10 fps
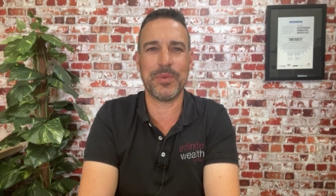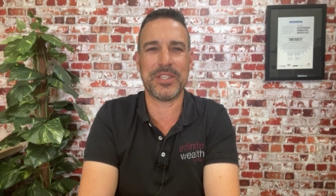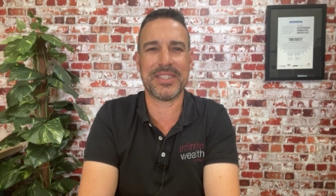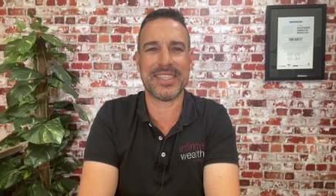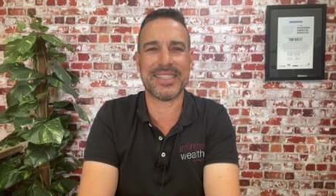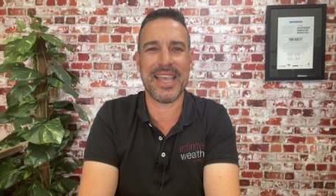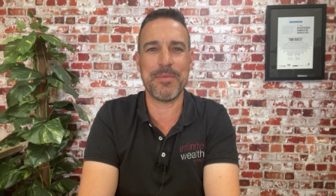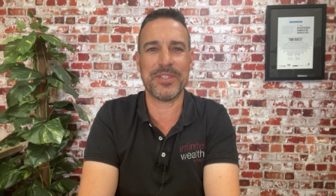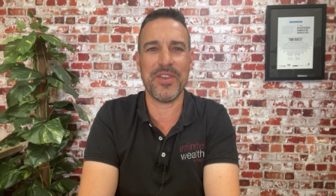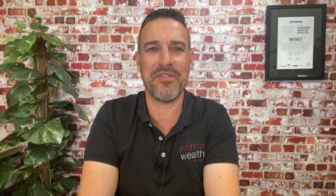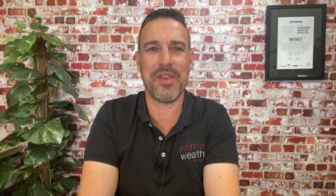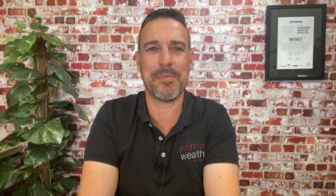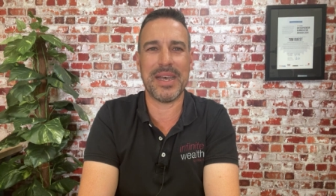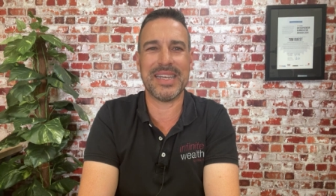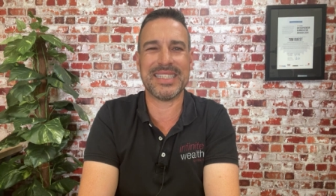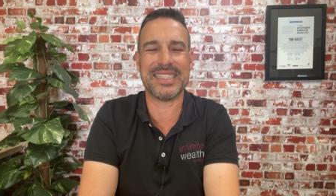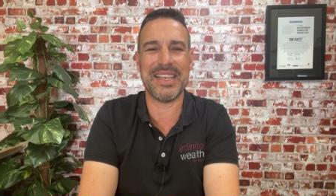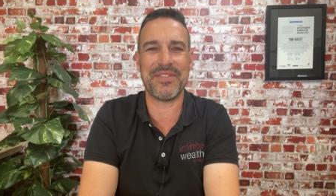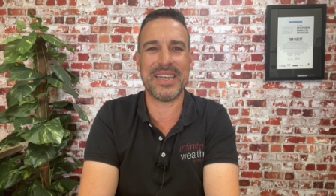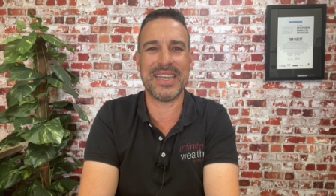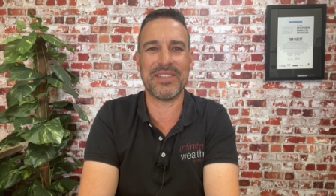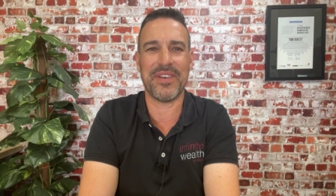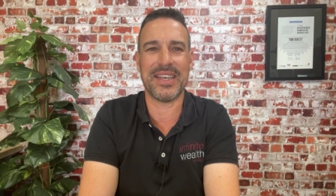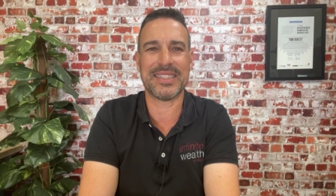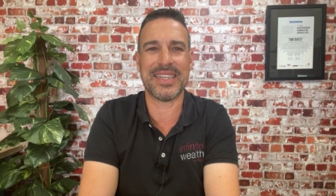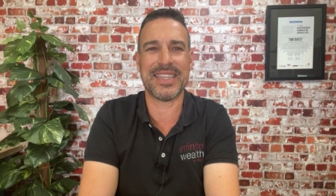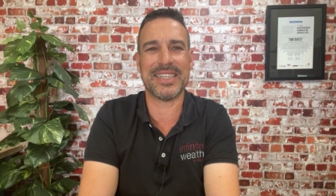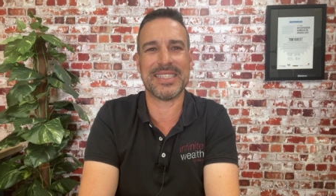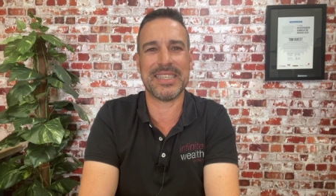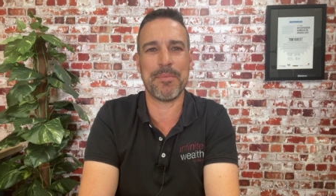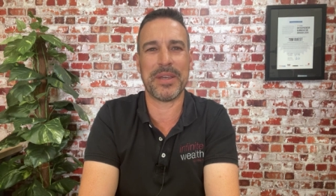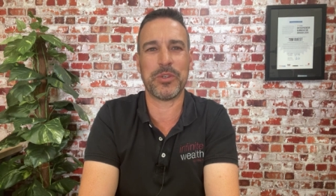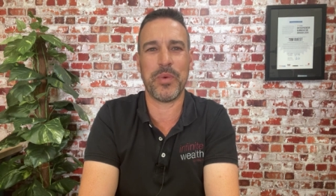which is the same as November and 7 days faster than December